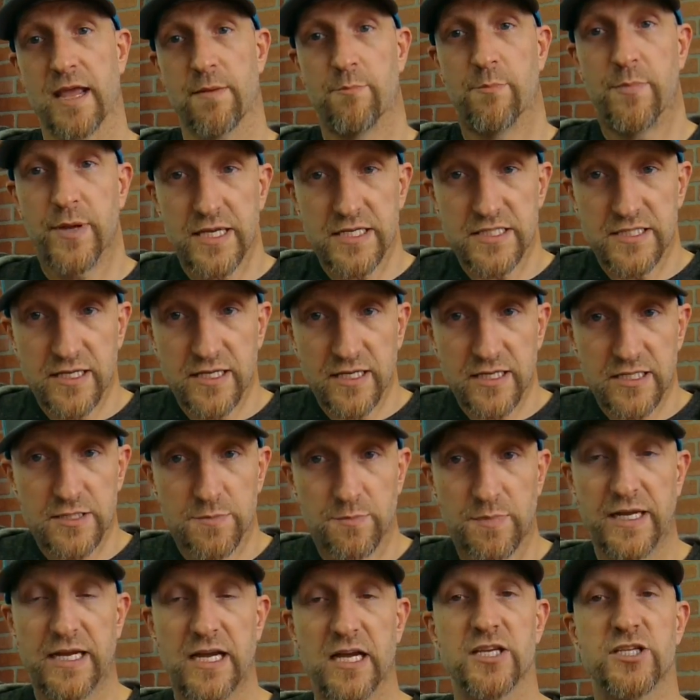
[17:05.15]
a business
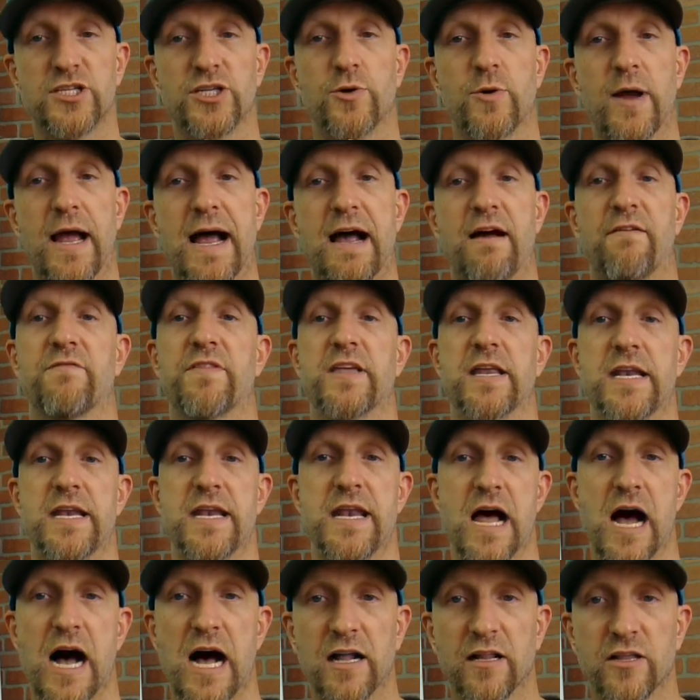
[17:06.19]
because you have the
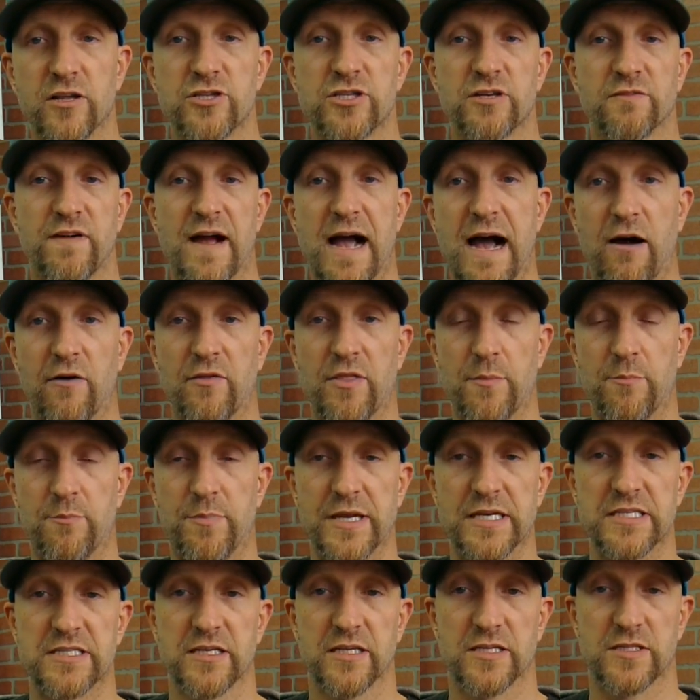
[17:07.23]
knowledge of how the
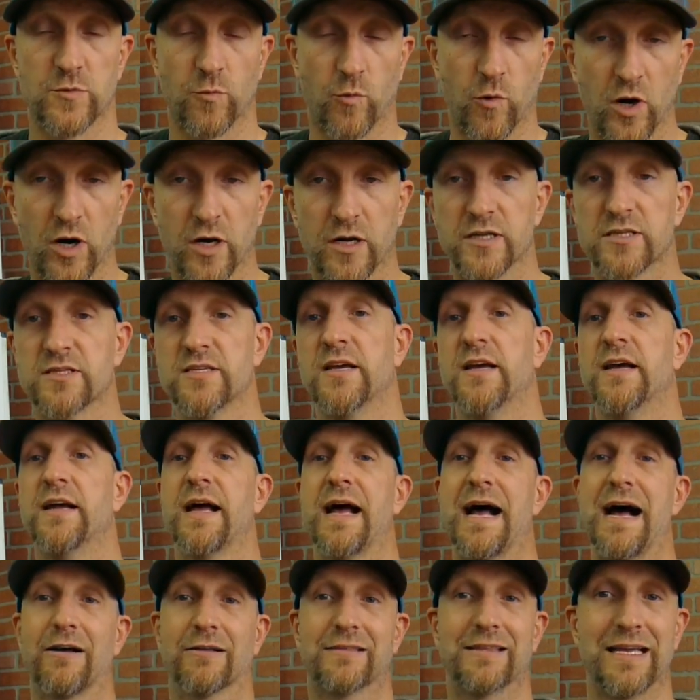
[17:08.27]
business works,
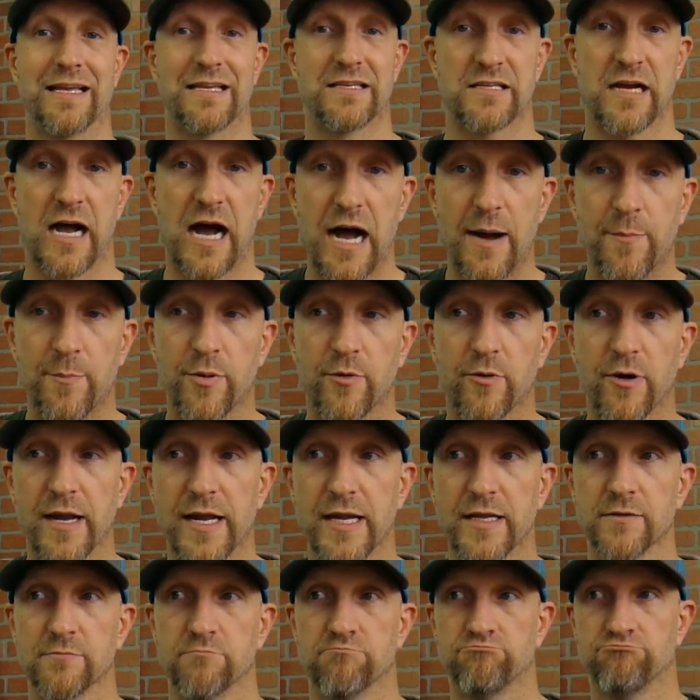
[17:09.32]
how things
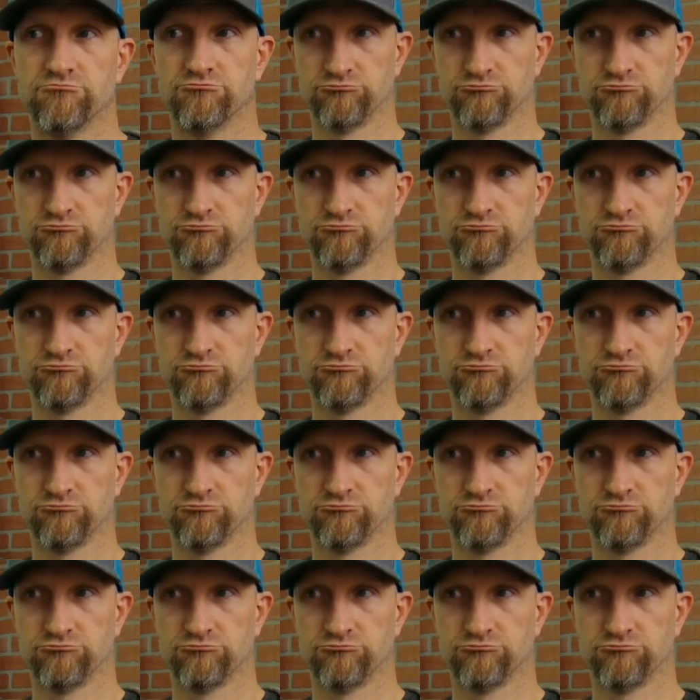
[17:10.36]
operate,